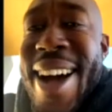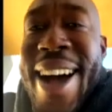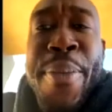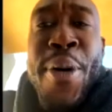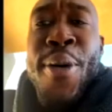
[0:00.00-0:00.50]

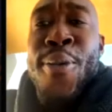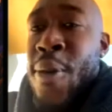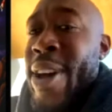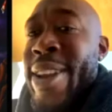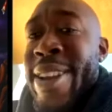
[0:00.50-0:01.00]
I'm
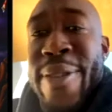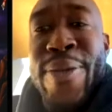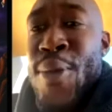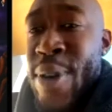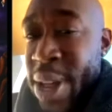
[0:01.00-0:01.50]
one of
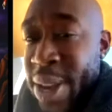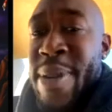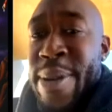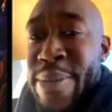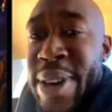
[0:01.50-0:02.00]
one,
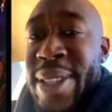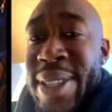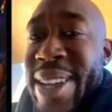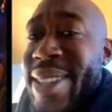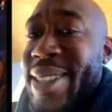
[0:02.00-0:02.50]
my brother,
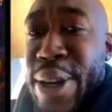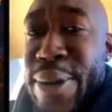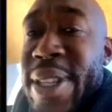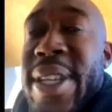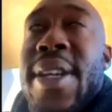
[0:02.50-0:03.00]
like
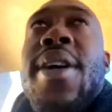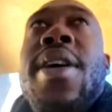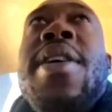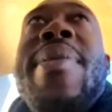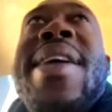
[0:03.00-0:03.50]
totally.
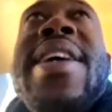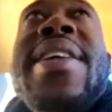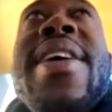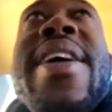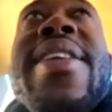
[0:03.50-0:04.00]
I think
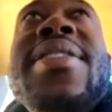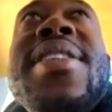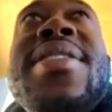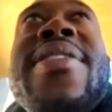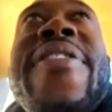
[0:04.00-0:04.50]
that it's
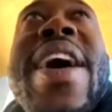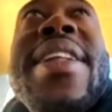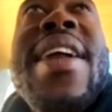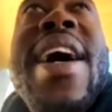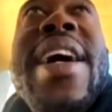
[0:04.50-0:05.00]
just the fact
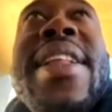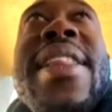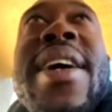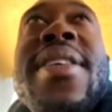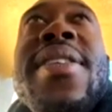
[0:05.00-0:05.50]
that I got
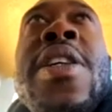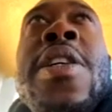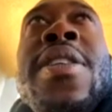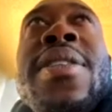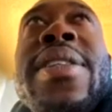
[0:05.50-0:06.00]
like
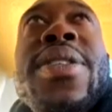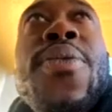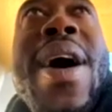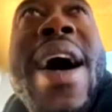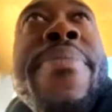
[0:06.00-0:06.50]
such a
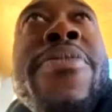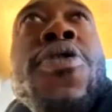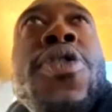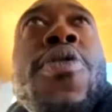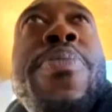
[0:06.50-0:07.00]
wide
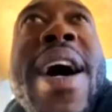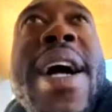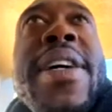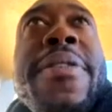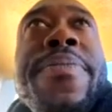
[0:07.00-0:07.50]
musical
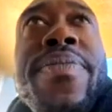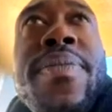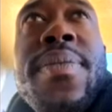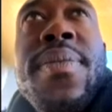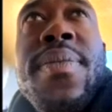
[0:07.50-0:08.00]
palette.
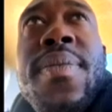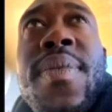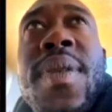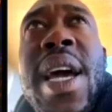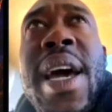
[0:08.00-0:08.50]

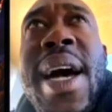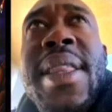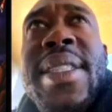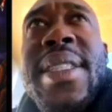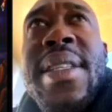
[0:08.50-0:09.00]
And I
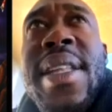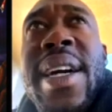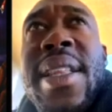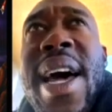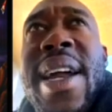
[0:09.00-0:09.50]
listened, like
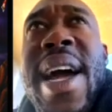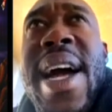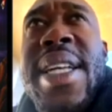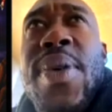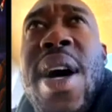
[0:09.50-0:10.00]
a lot of
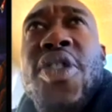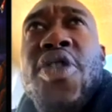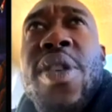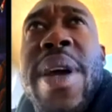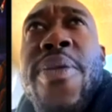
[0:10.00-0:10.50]
guys where I was
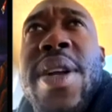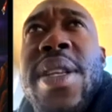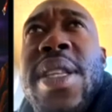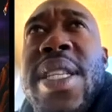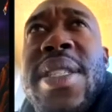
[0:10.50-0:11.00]
from, they
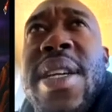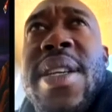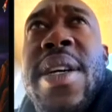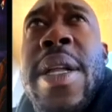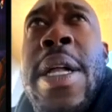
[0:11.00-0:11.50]
wasn't listening
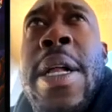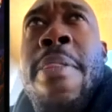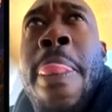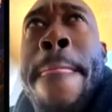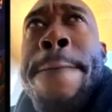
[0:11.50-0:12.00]
to
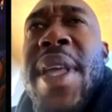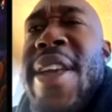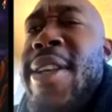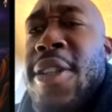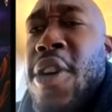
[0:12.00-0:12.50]

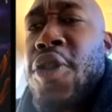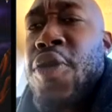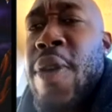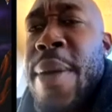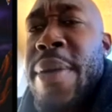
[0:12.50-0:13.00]
East Coast rap. They